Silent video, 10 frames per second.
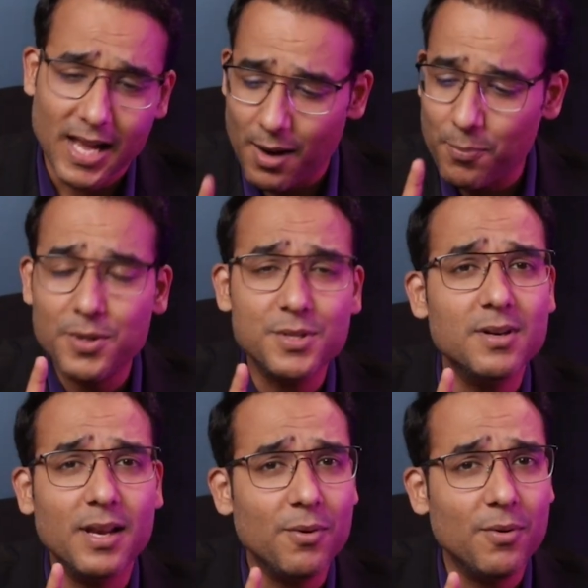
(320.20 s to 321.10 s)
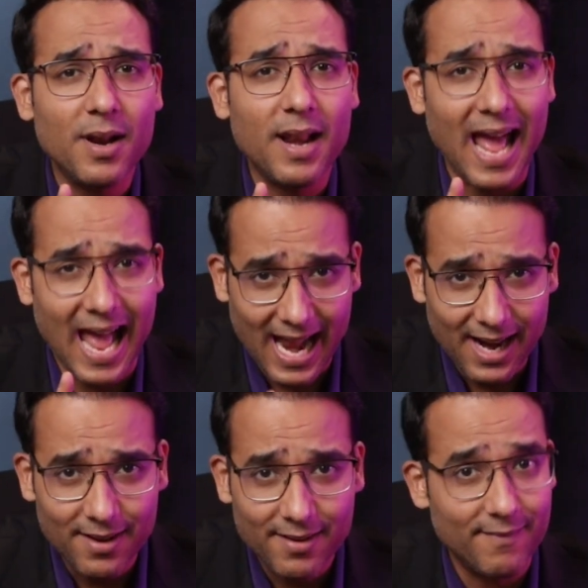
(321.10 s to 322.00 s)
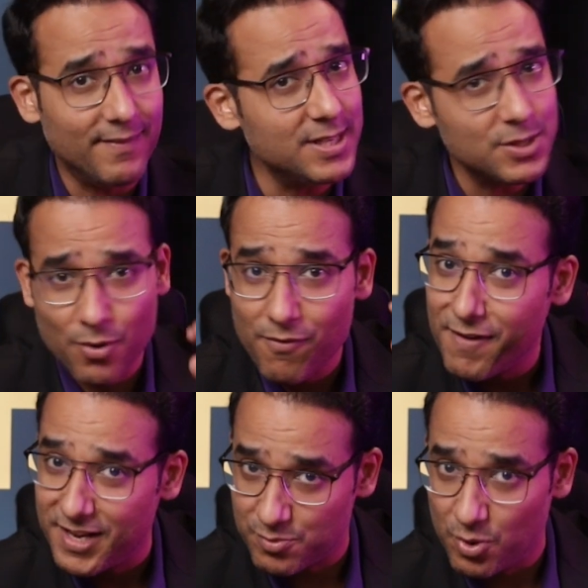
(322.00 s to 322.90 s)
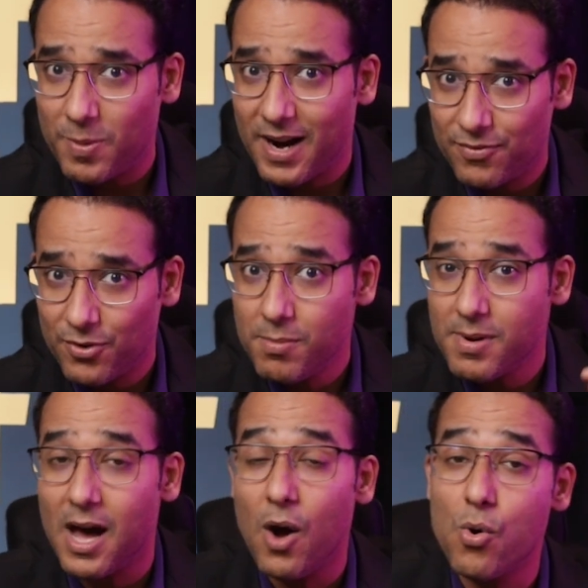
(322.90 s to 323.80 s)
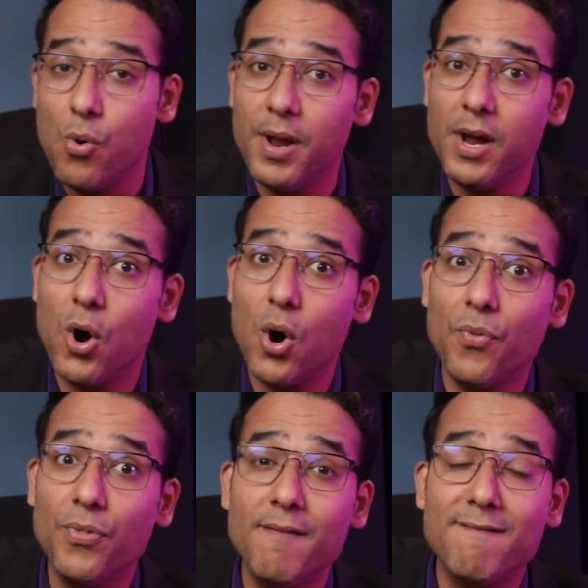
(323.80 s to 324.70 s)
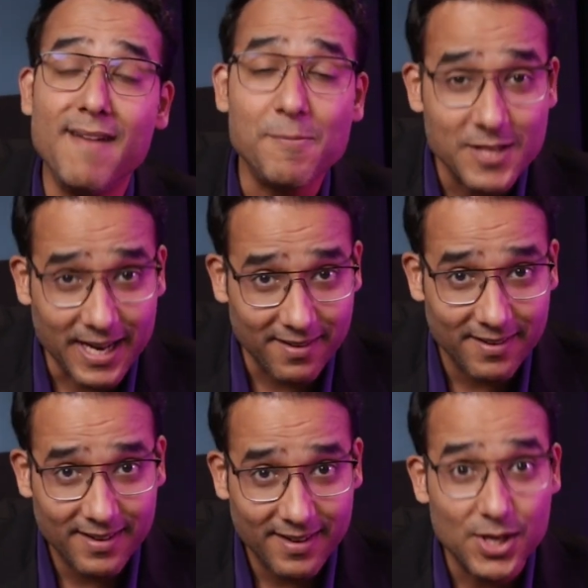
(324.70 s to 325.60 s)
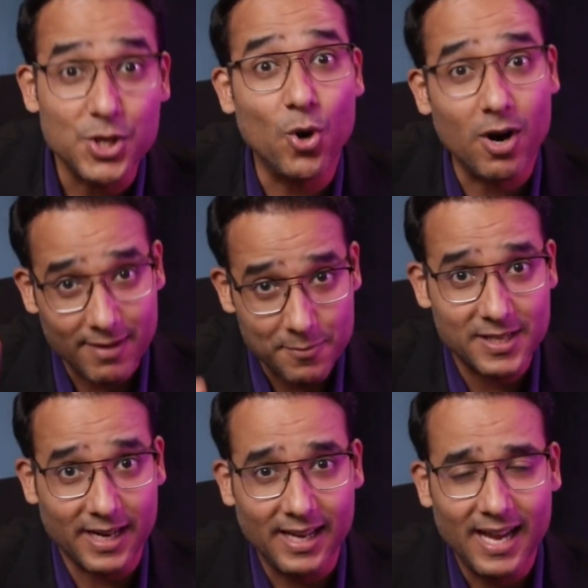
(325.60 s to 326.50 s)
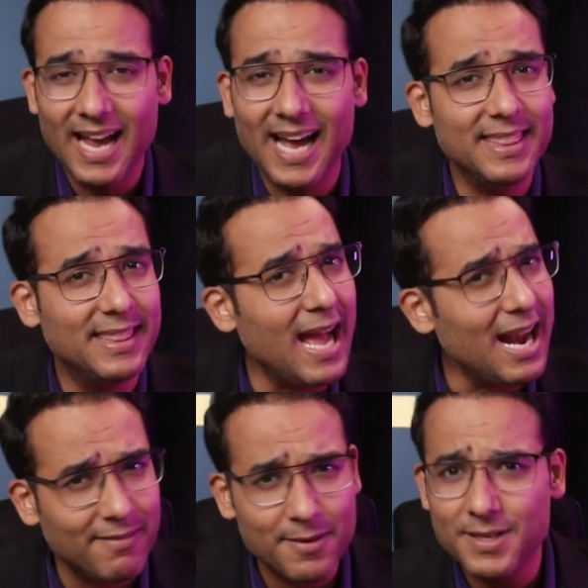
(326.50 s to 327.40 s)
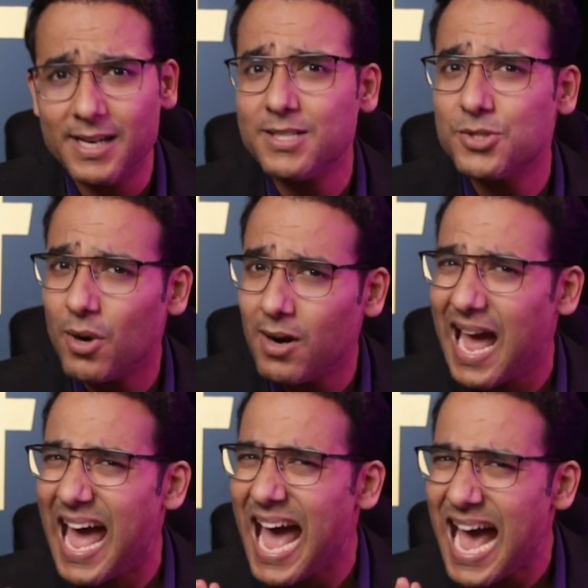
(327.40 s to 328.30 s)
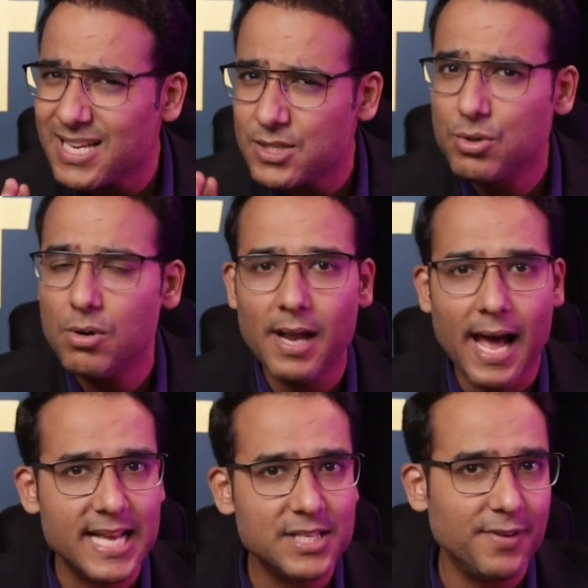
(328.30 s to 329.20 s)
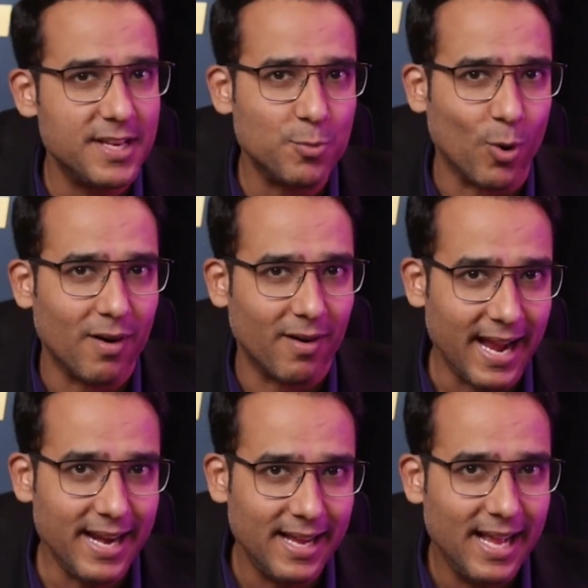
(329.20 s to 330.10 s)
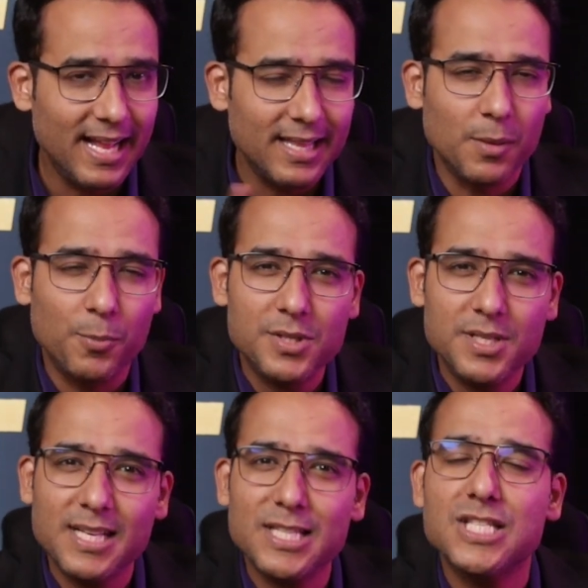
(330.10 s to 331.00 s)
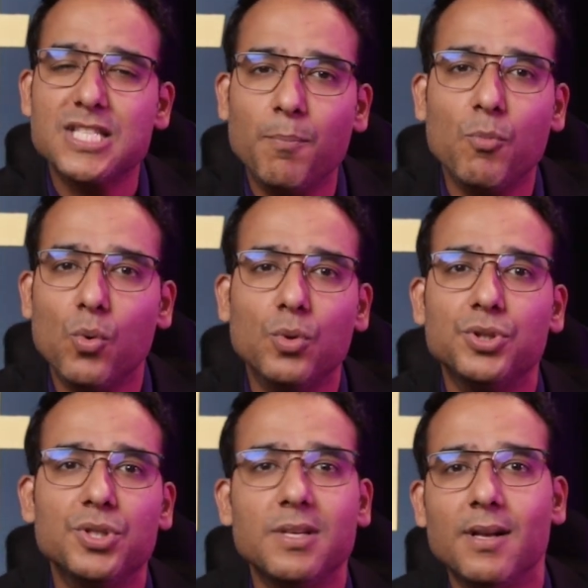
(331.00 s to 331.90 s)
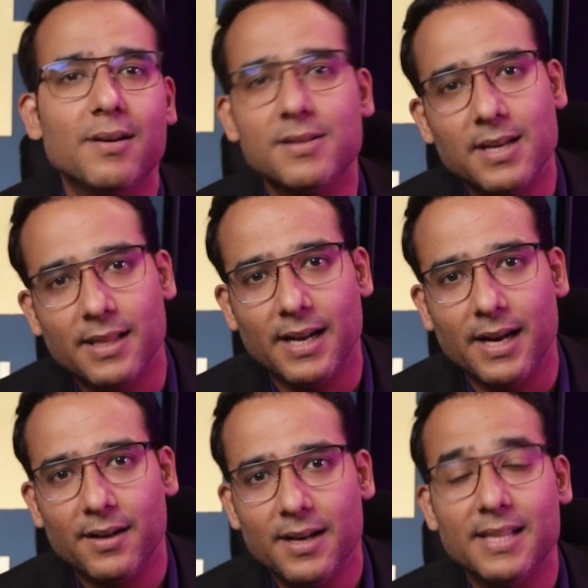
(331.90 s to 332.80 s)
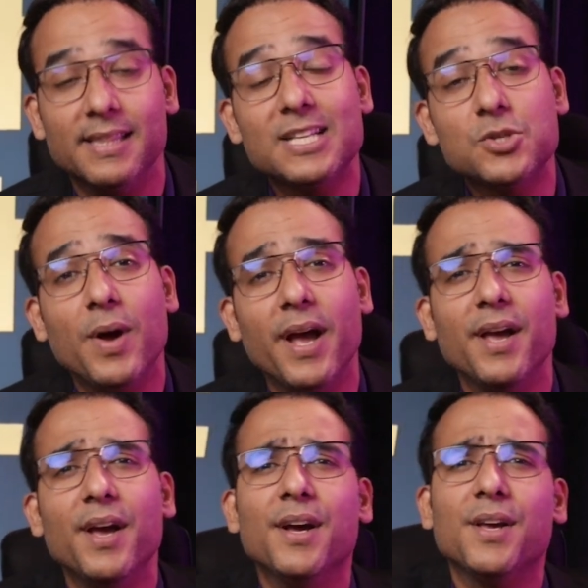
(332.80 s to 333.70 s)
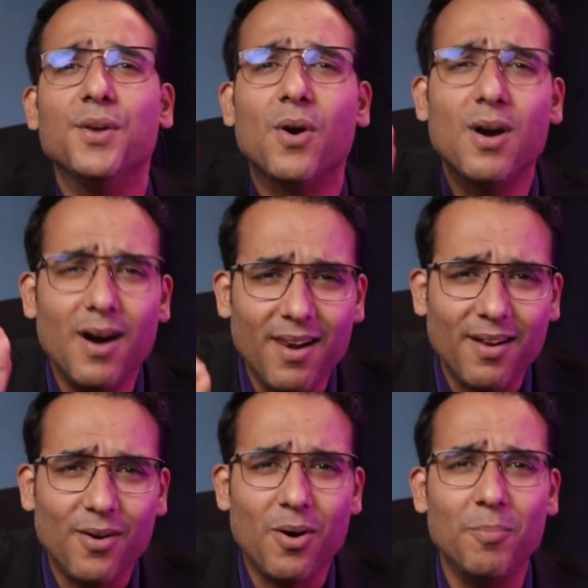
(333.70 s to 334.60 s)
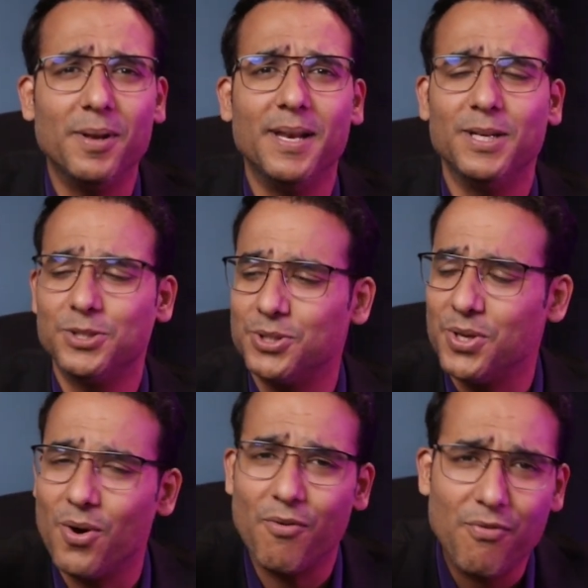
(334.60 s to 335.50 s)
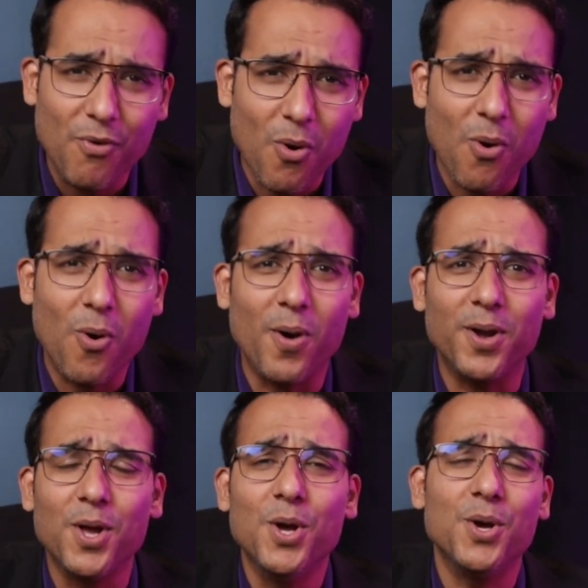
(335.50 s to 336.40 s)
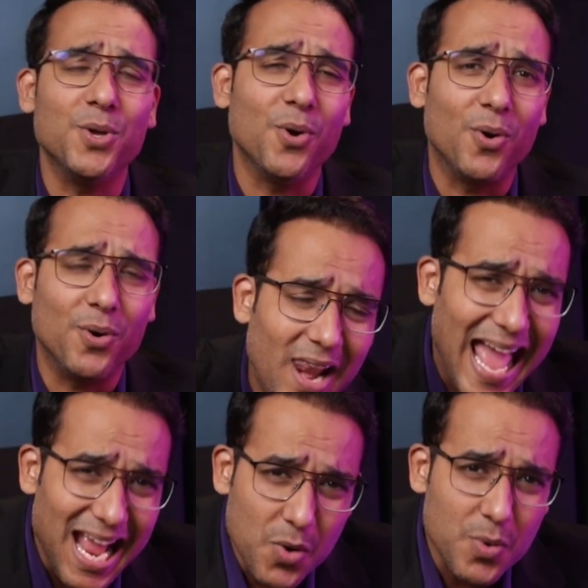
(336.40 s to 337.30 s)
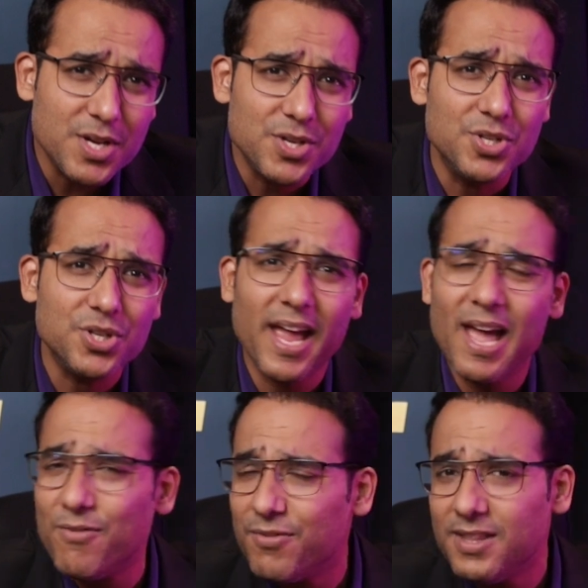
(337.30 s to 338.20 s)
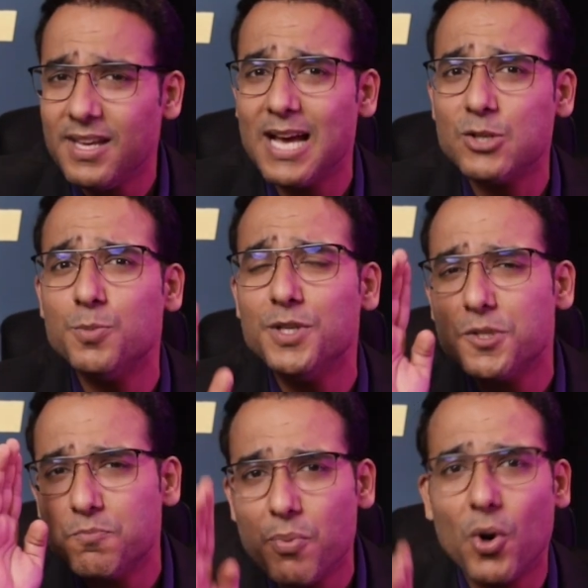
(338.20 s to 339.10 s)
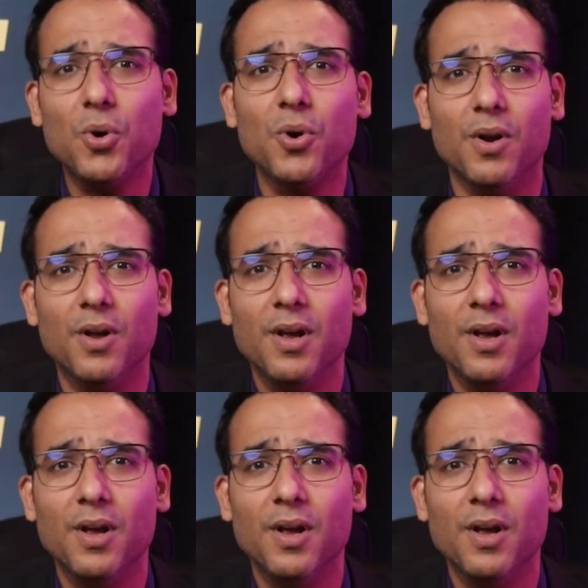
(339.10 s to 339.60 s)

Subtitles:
A person clicking on an ad, which is on Facebook platform, now going on the website, your website. And that website is not as good as Facebook, right? The person can subconsciously understand that. That's why your color combination, your font, your language, everything has to be spot on.